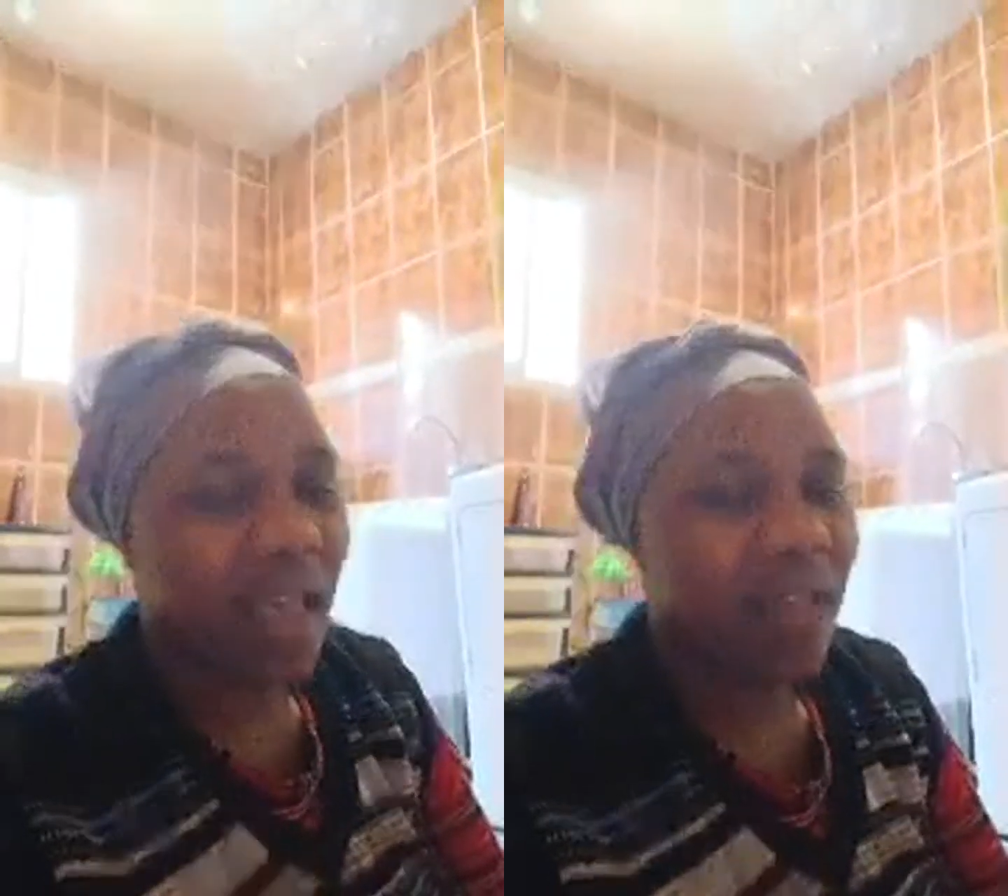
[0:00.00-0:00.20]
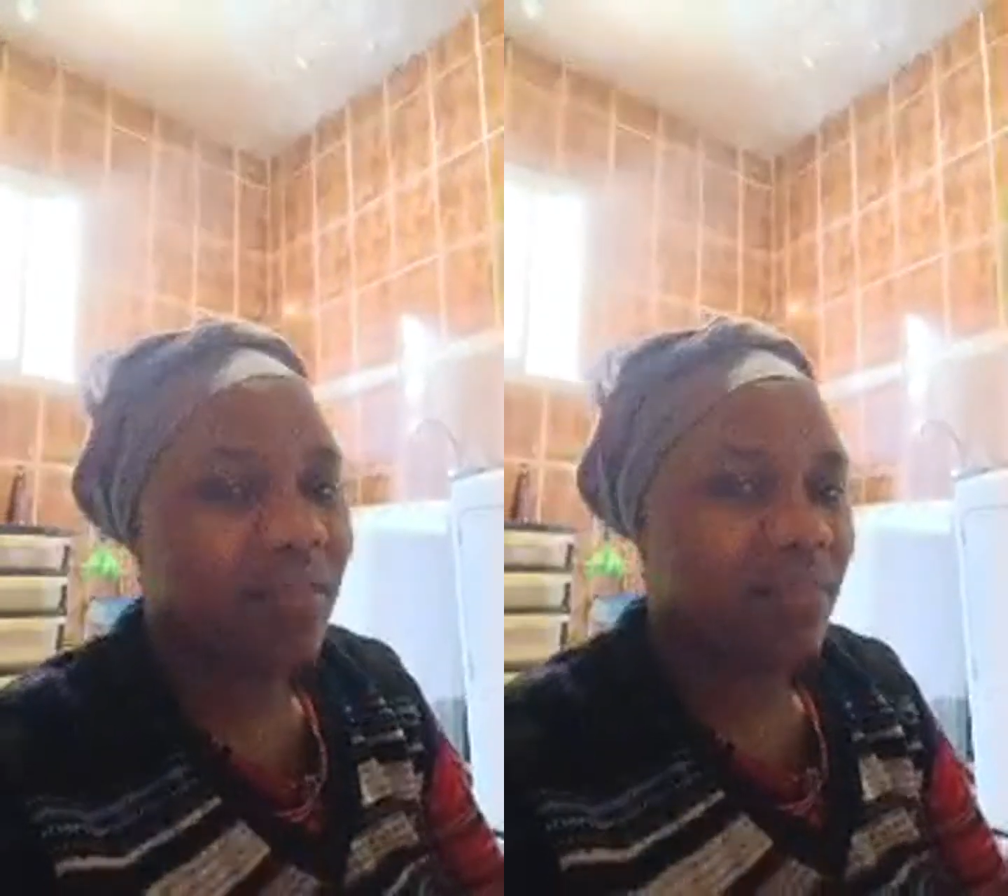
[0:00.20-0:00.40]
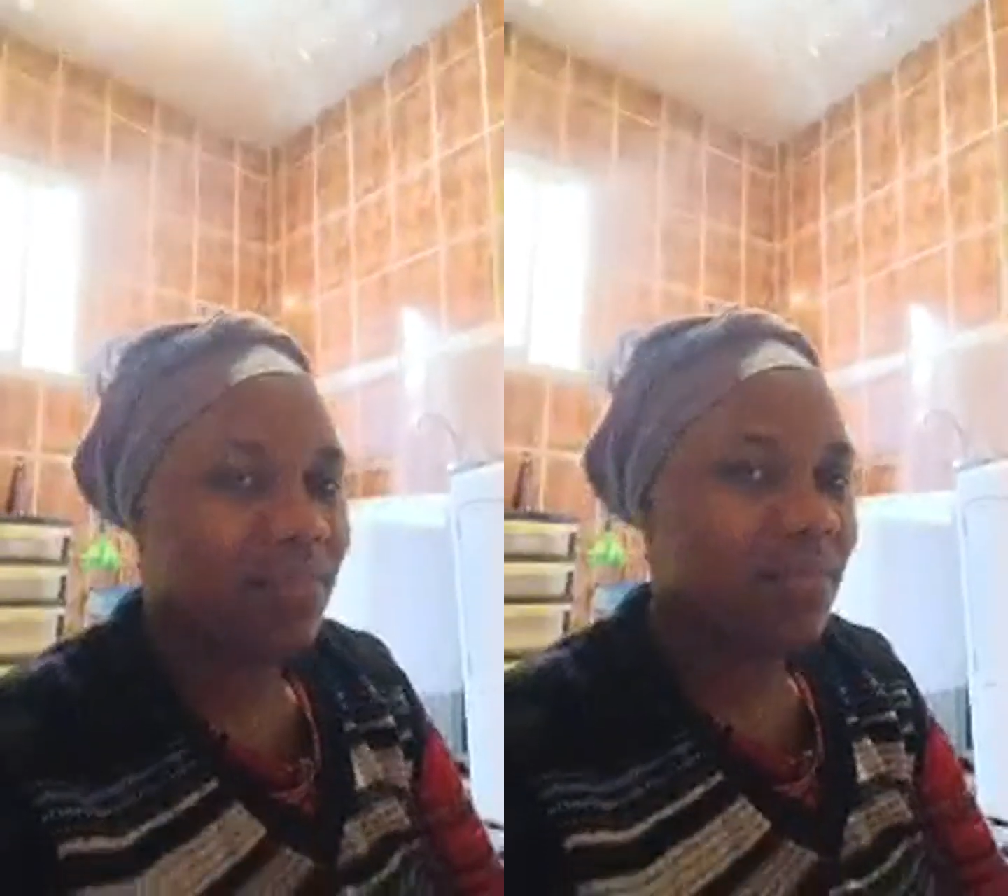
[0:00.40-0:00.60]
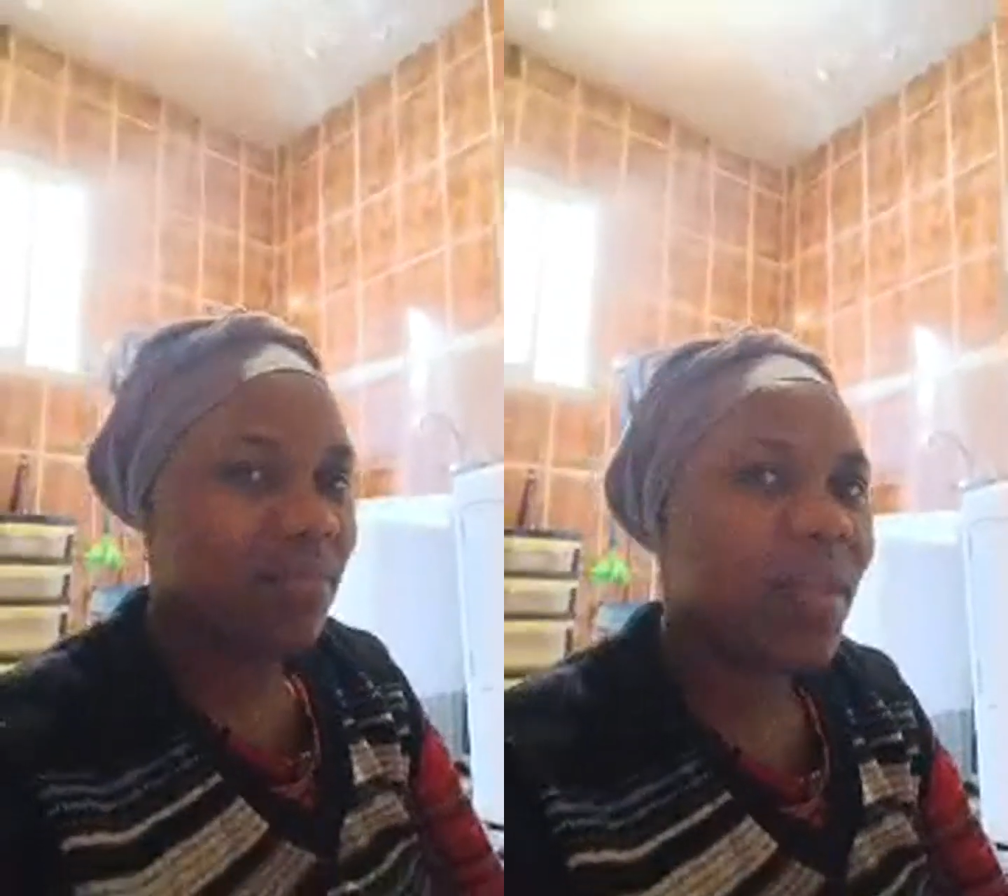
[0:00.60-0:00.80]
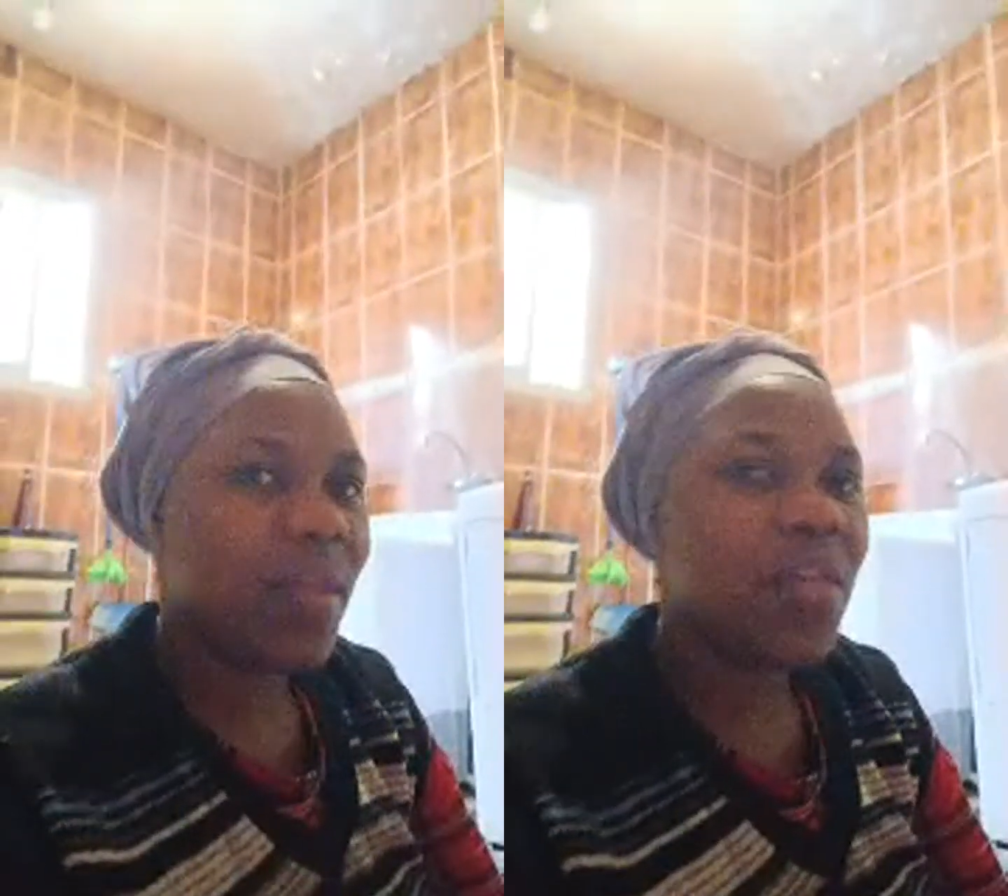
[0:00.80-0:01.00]

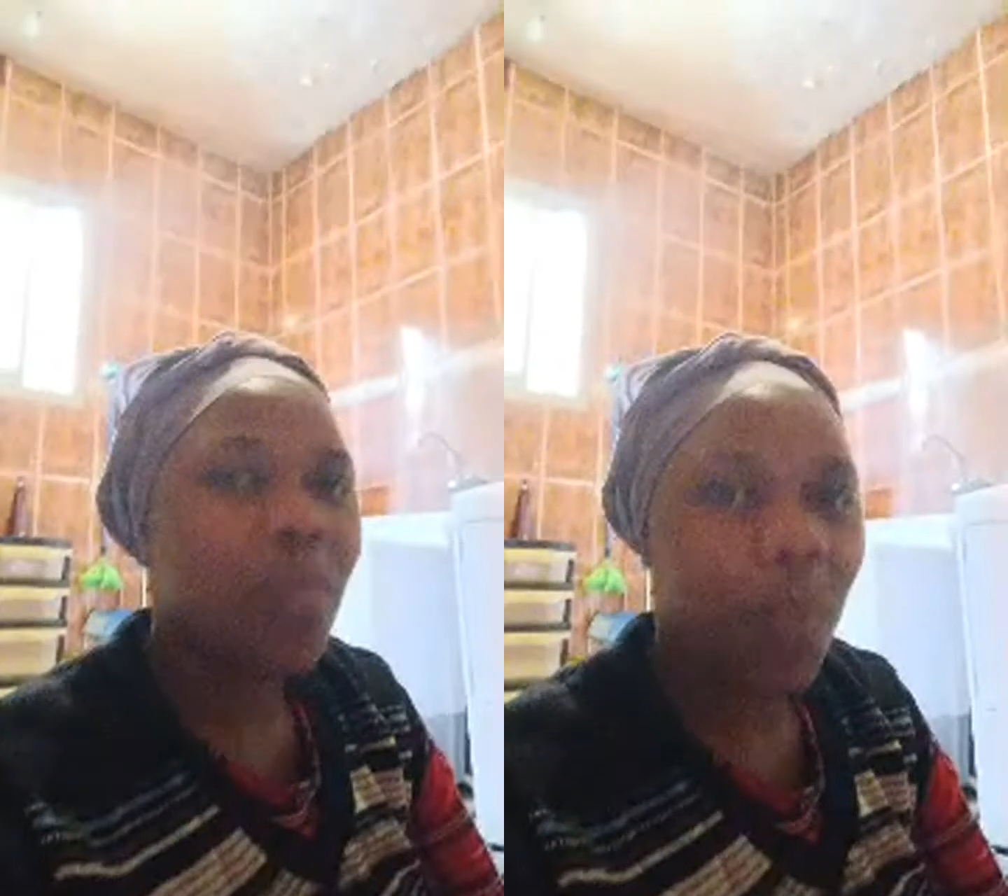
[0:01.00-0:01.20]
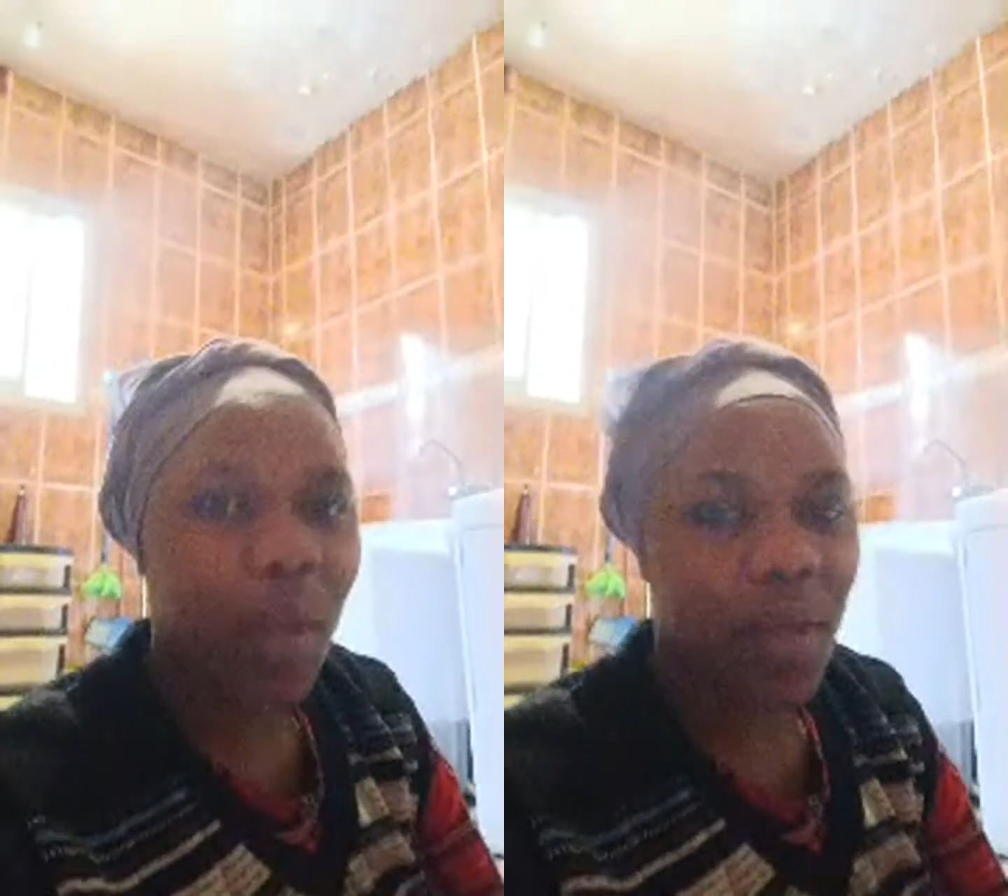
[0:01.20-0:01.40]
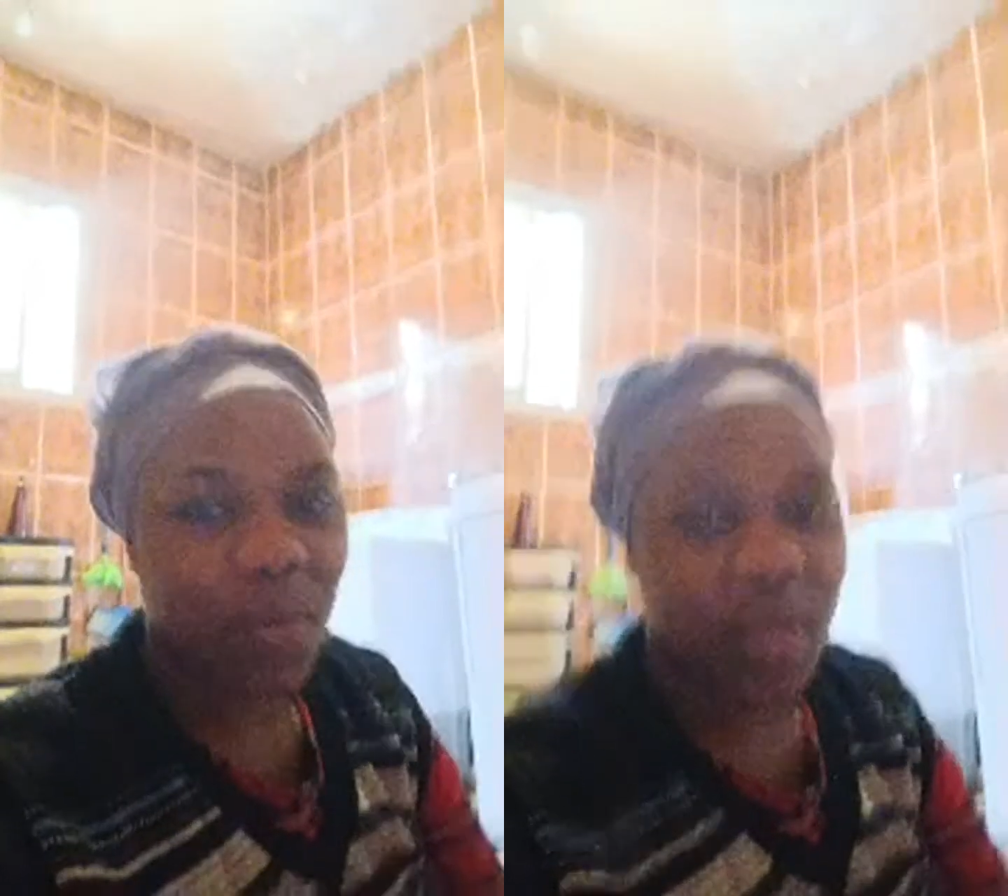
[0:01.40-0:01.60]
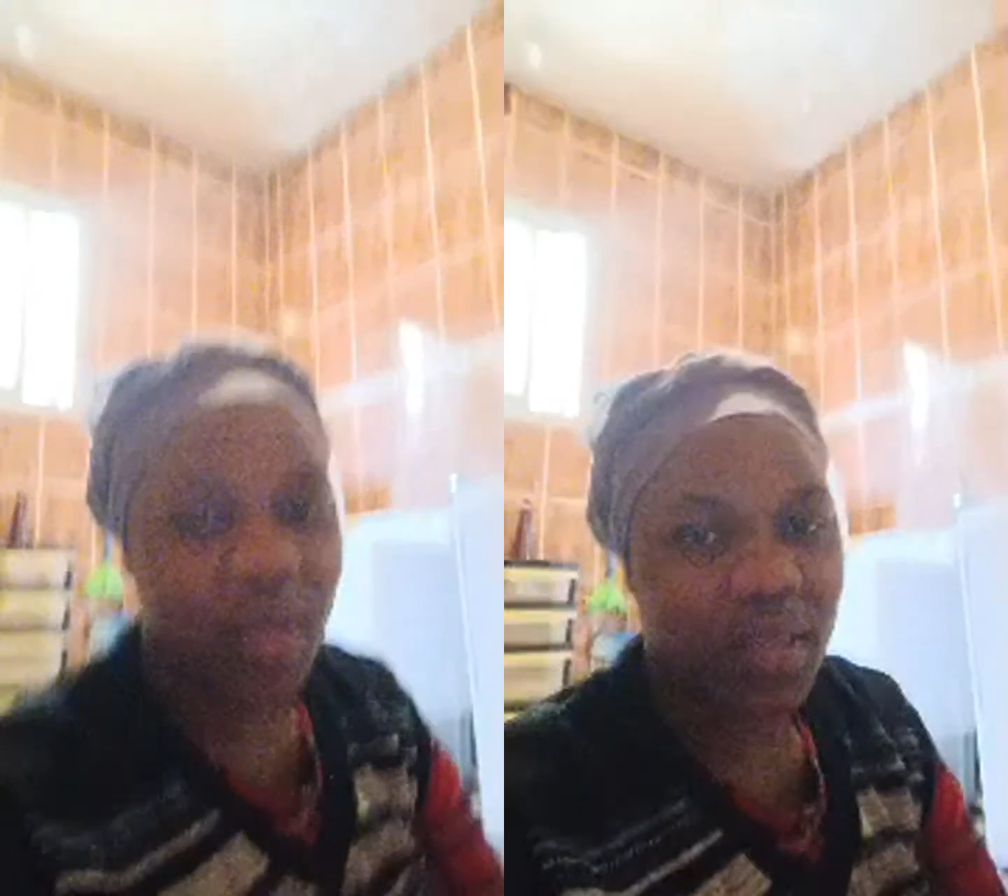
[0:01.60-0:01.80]
Yogiza.